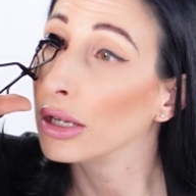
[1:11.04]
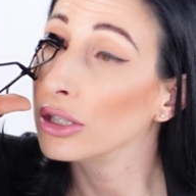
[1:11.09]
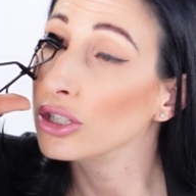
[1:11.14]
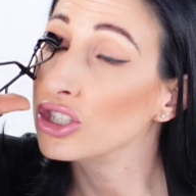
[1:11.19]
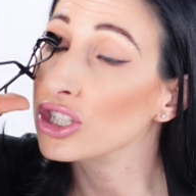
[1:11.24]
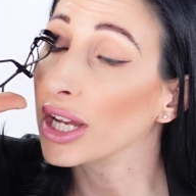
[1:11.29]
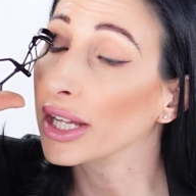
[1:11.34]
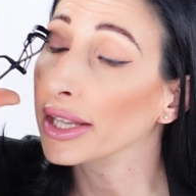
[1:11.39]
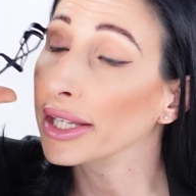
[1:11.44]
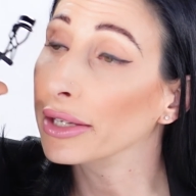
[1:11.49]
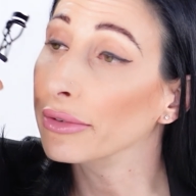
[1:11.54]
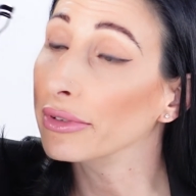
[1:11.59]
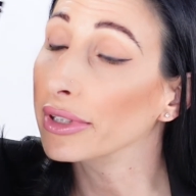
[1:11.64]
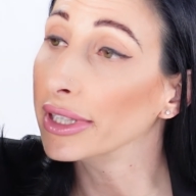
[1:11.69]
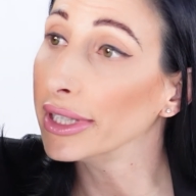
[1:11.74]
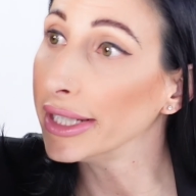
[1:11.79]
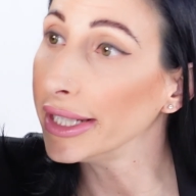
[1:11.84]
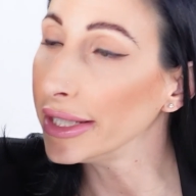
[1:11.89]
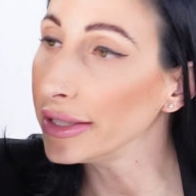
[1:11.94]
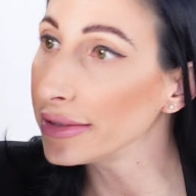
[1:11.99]
Gently
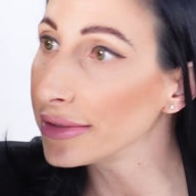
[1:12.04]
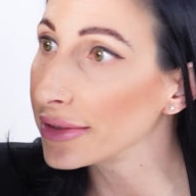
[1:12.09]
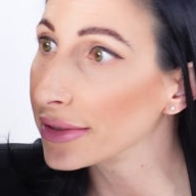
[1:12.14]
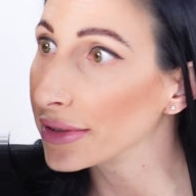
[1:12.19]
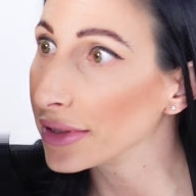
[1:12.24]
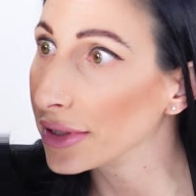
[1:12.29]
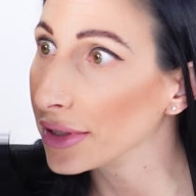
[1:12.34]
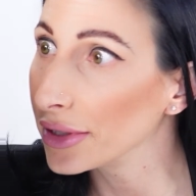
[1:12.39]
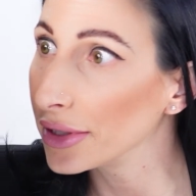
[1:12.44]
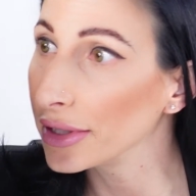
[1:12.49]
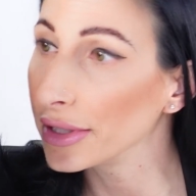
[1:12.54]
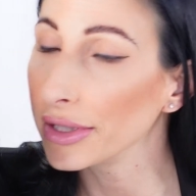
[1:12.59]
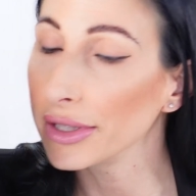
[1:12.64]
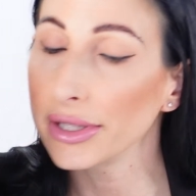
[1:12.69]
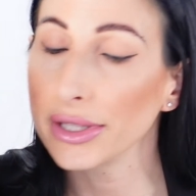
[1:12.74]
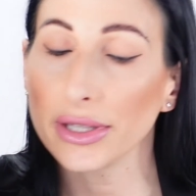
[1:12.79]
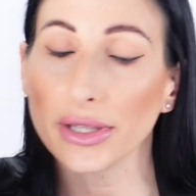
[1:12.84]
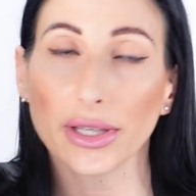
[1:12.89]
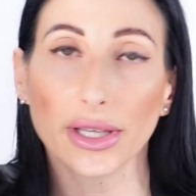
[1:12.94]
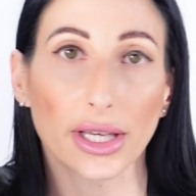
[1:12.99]
release,
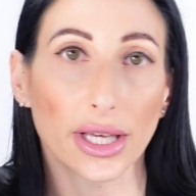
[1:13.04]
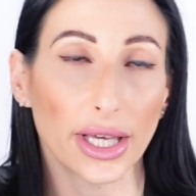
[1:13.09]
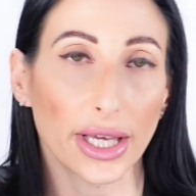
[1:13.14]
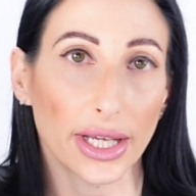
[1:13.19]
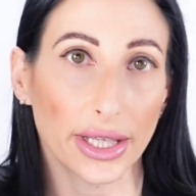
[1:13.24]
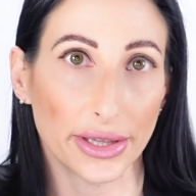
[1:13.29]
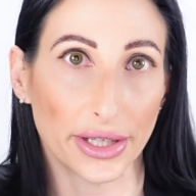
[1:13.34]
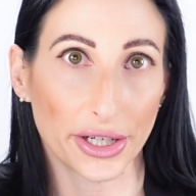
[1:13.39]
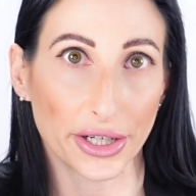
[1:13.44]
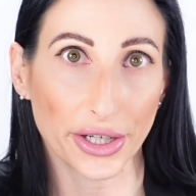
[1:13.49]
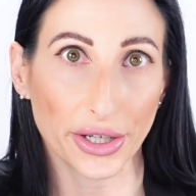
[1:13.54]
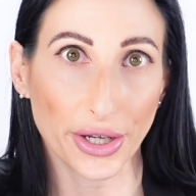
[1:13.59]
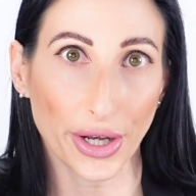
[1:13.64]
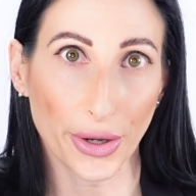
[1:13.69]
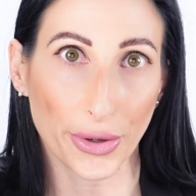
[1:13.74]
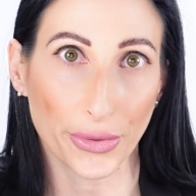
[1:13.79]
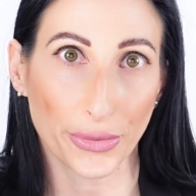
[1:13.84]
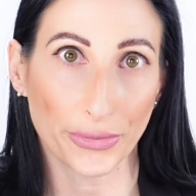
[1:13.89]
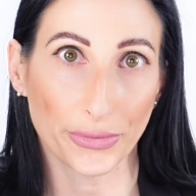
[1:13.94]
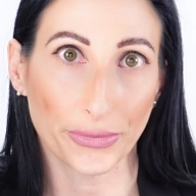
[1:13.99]
and there you
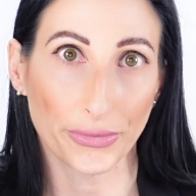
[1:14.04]
go.